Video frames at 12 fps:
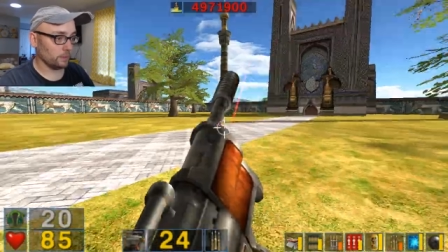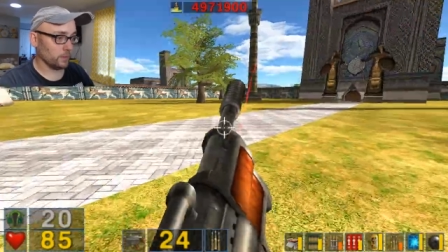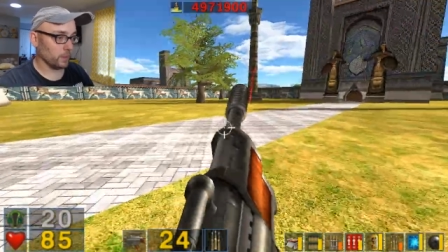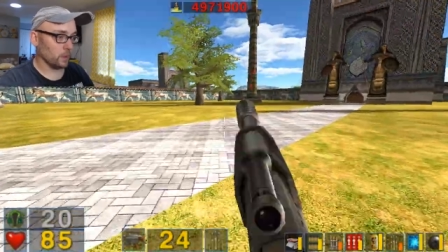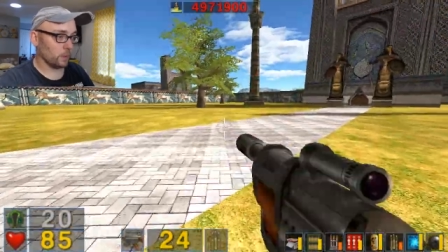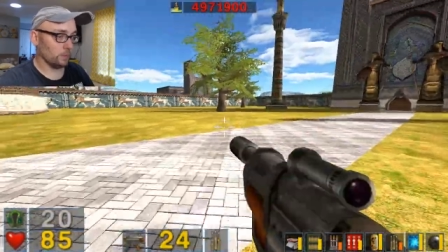
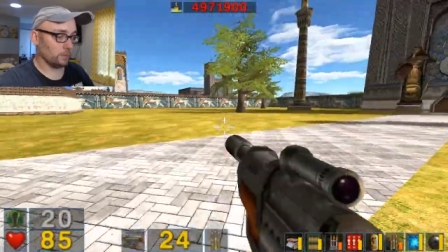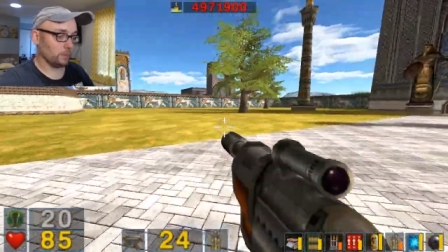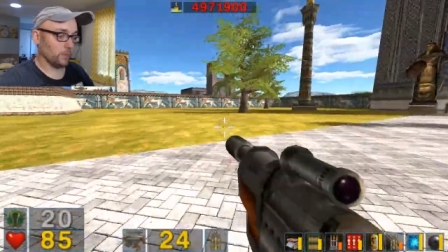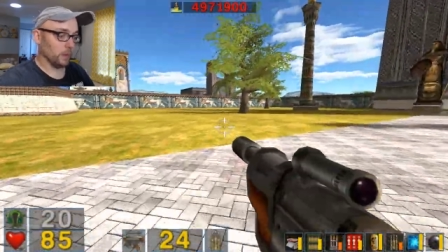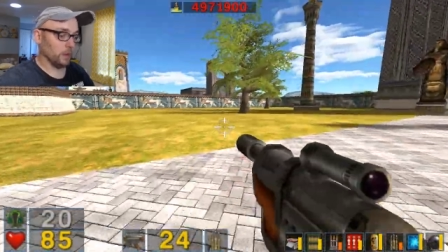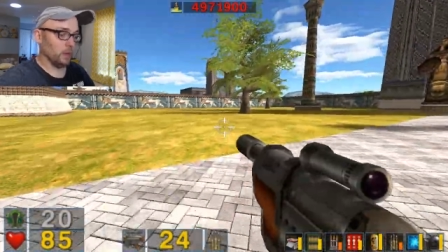Okay.
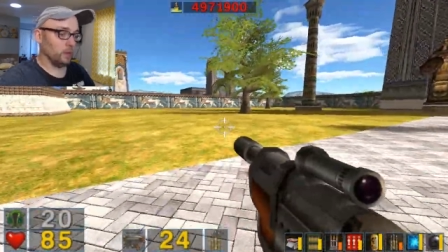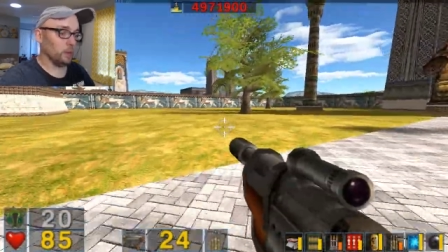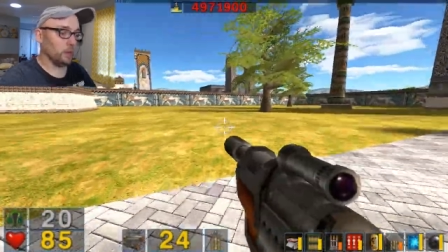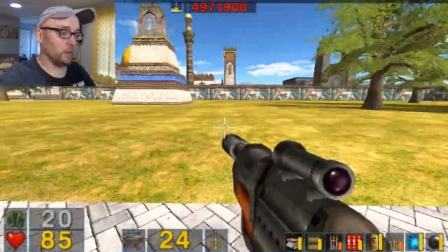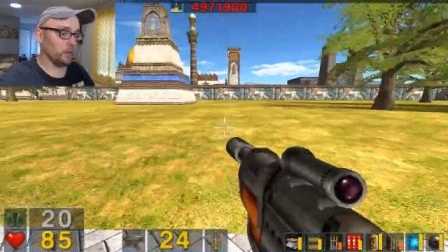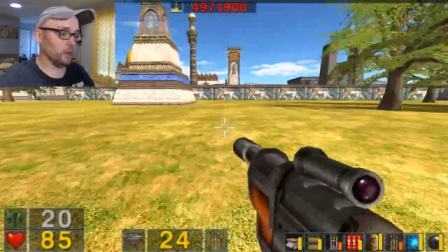
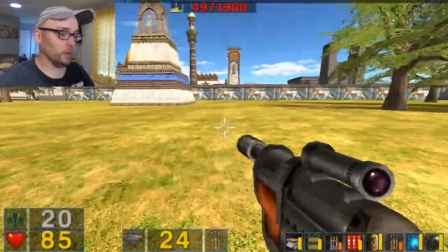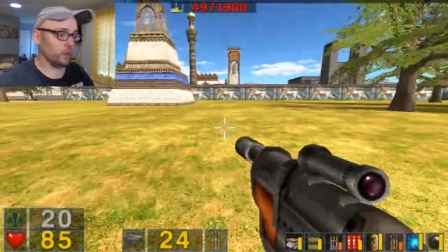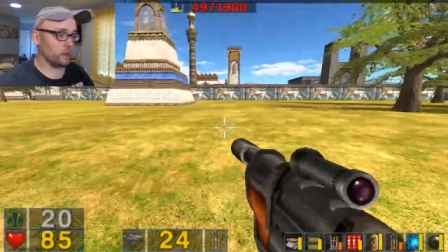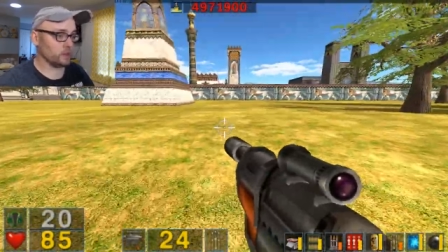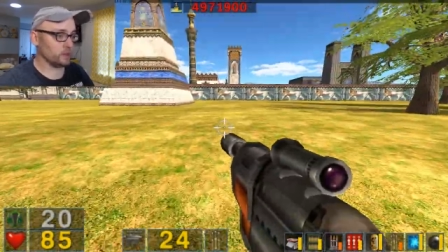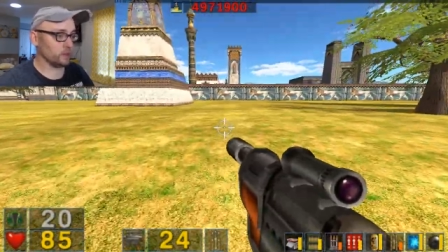Well, you're
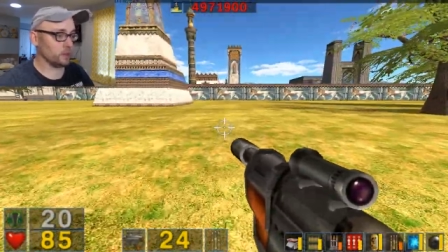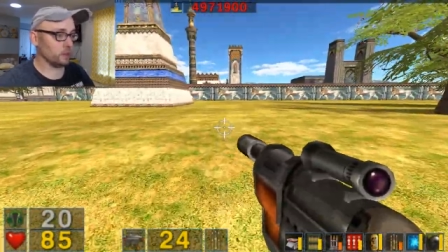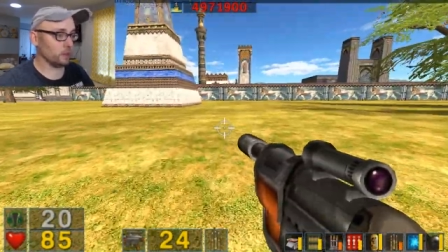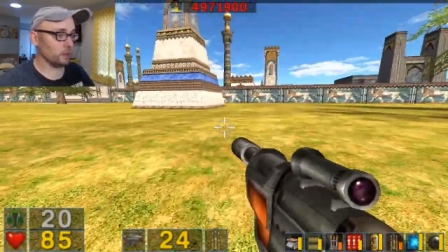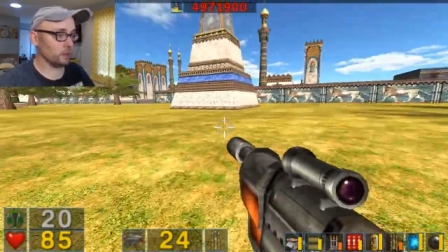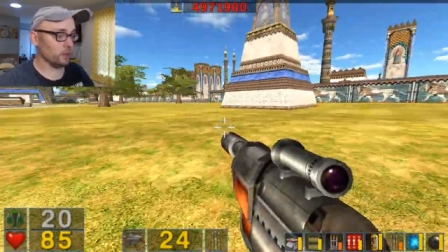easy to deal with.